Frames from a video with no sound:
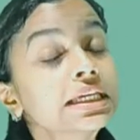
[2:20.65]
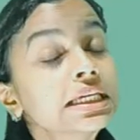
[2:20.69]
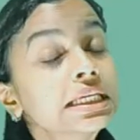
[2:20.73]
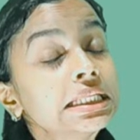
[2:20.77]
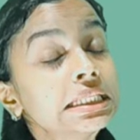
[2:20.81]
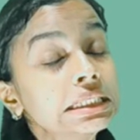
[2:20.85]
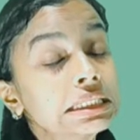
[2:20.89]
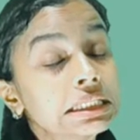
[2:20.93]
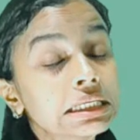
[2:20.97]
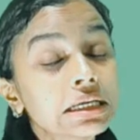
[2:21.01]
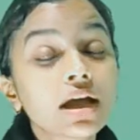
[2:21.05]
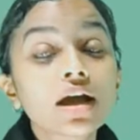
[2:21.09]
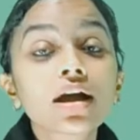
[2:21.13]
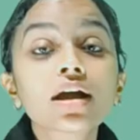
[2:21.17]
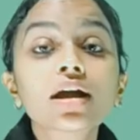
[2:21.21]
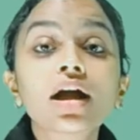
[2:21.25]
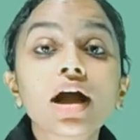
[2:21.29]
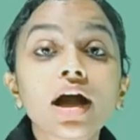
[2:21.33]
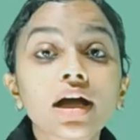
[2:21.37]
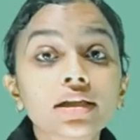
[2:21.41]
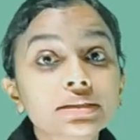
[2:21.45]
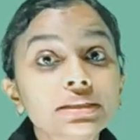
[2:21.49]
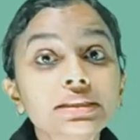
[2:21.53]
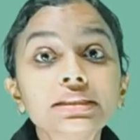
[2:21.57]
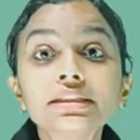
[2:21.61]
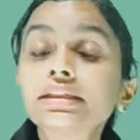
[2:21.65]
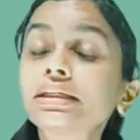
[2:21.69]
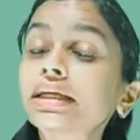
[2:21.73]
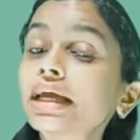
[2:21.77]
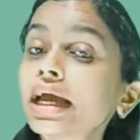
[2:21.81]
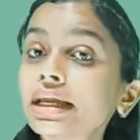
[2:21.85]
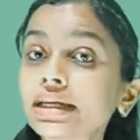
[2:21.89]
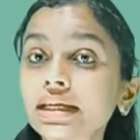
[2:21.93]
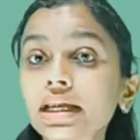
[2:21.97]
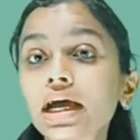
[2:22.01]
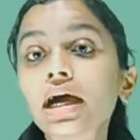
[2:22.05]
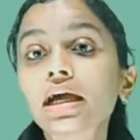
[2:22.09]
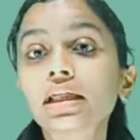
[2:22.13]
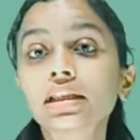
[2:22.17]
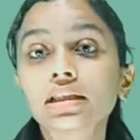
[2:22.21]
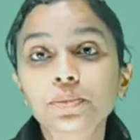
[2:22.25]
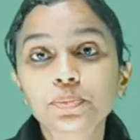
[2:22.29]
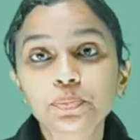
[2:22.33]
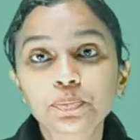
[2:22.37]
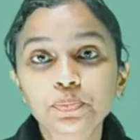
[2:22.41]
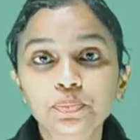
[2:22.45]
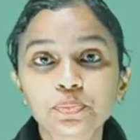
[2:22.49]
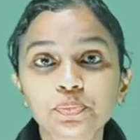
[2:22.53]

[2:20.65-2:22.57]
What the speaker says: Indira Gandhi Canal.